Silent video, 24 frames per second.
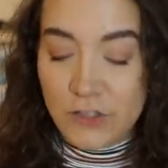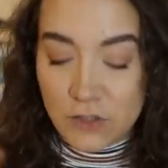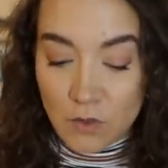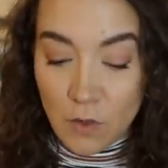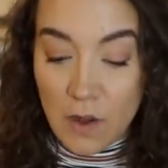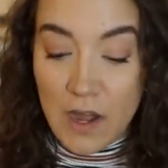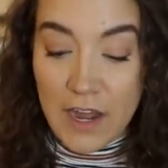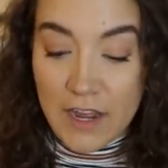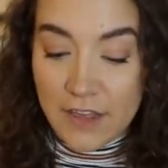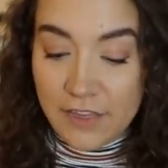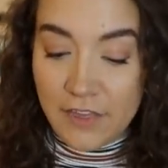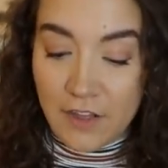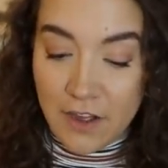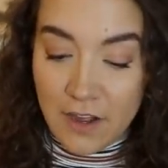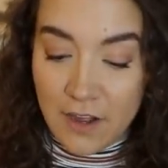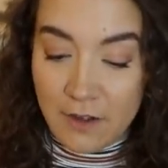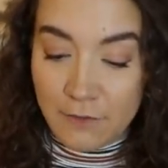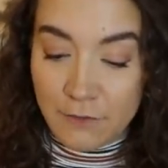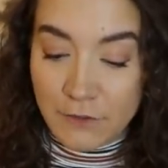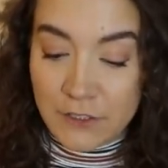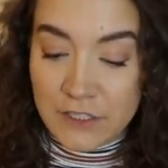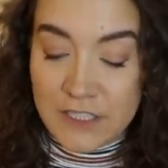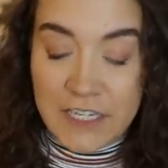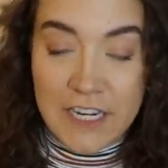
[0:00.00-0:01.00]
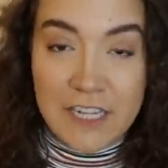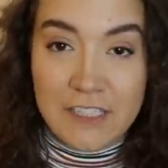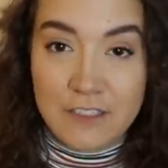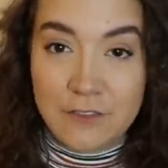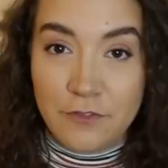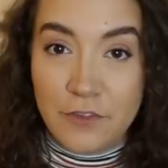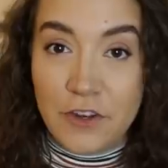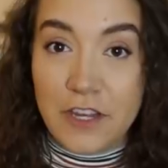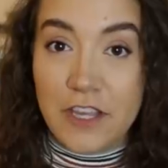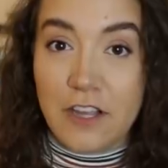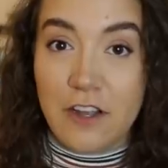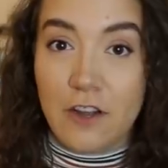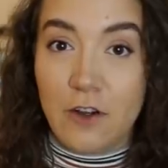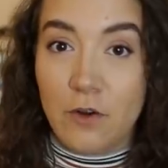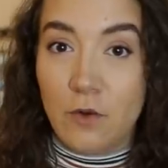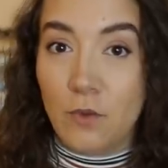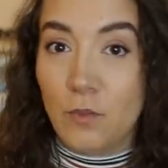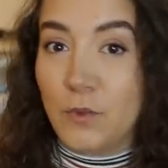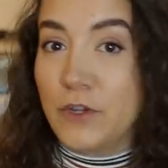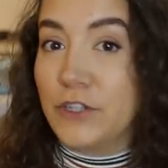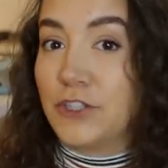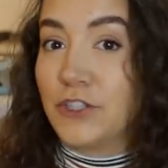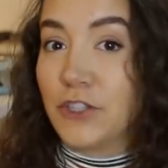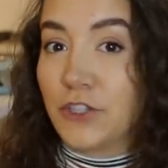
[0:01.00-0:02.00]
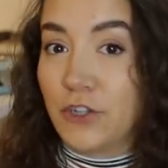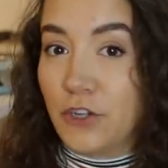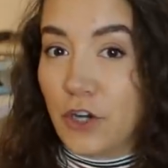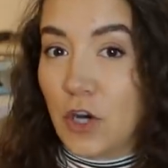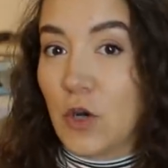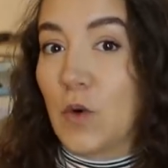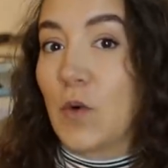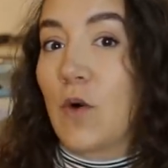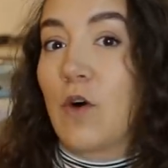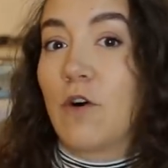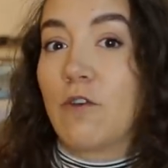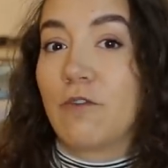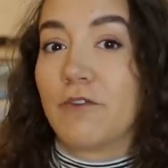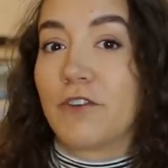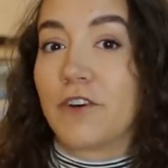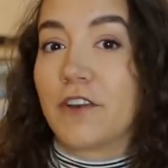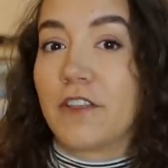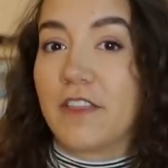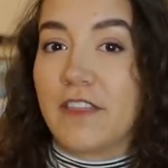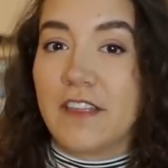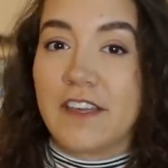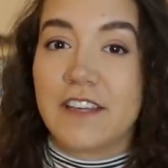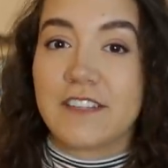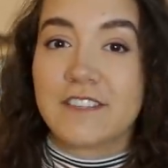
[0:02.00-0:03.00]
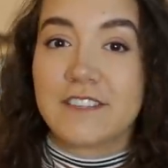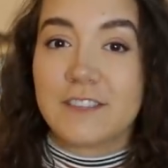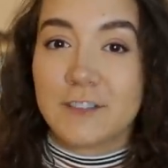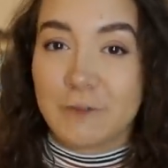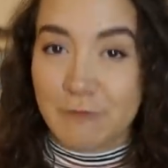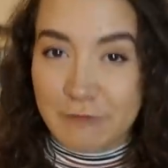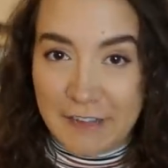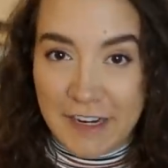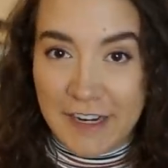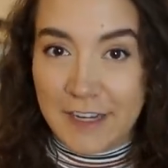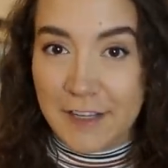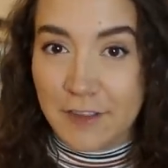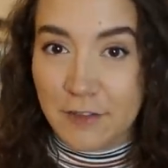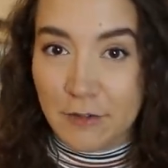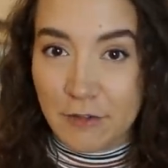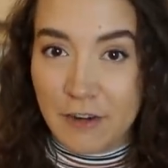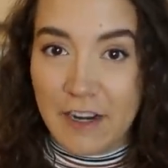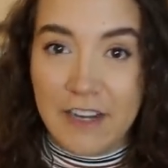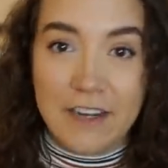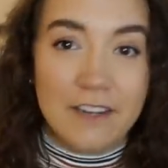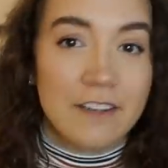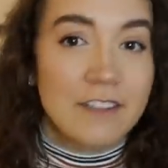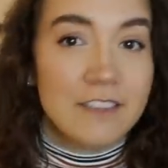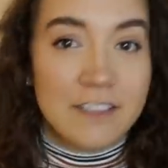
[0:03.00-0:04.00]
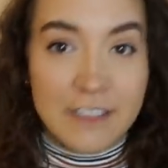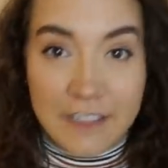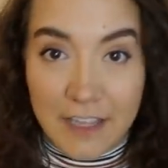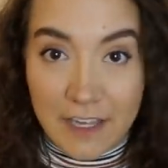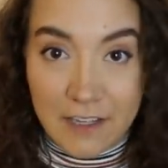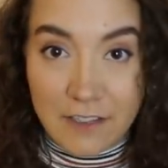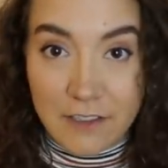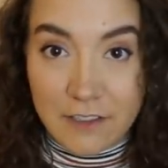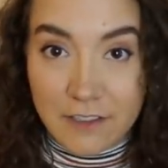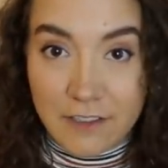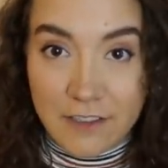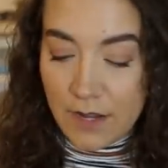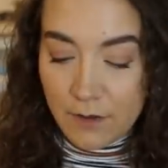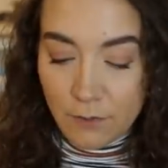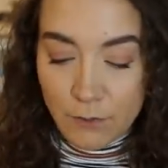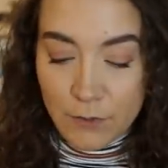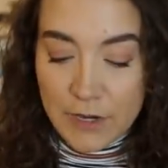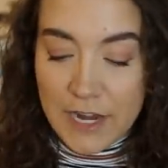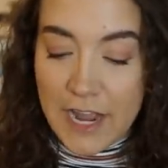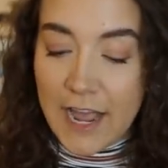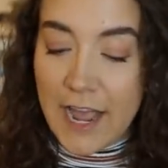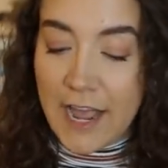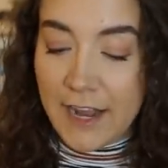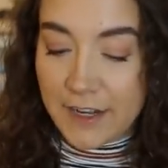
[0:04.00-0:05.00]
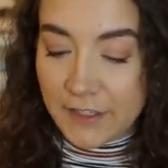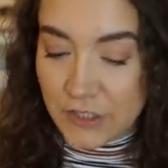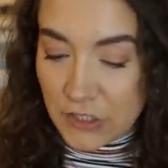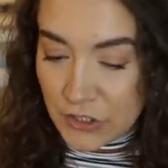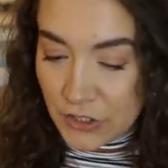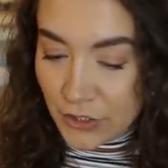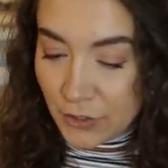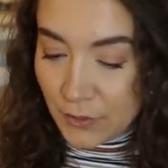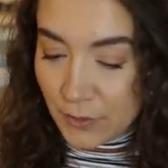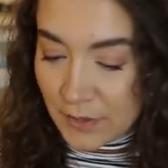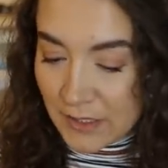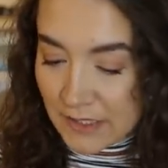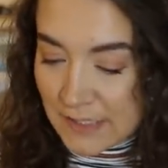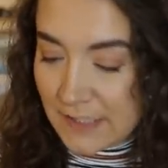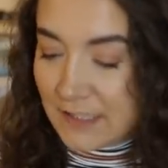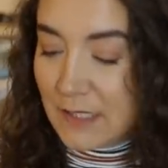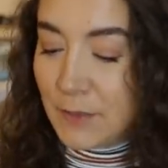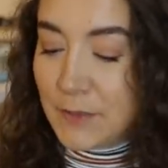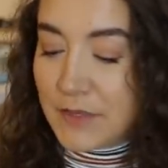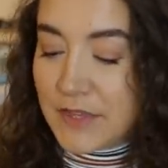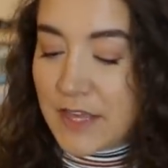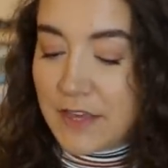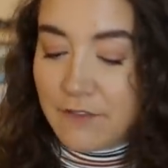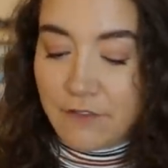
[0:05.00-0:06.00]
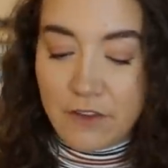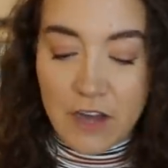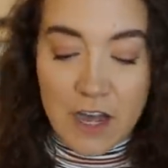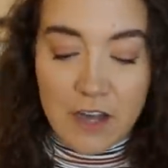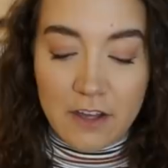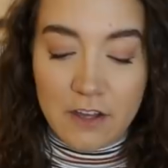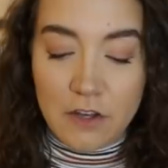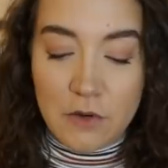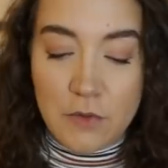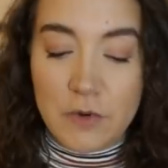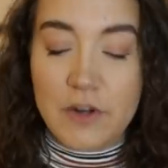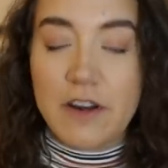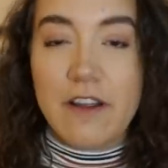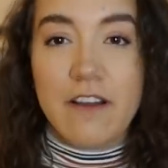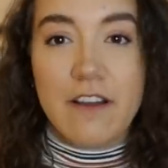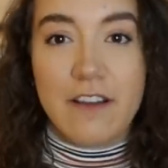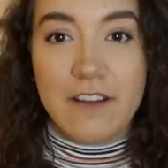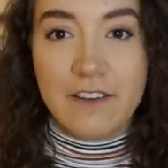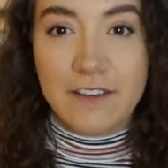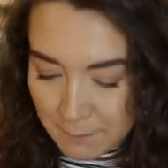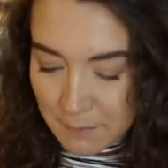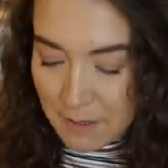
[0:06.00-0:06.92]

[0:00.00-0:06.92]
So I thought for today's video, we should go over this Reddit thread together and react to it, see what they've got going on.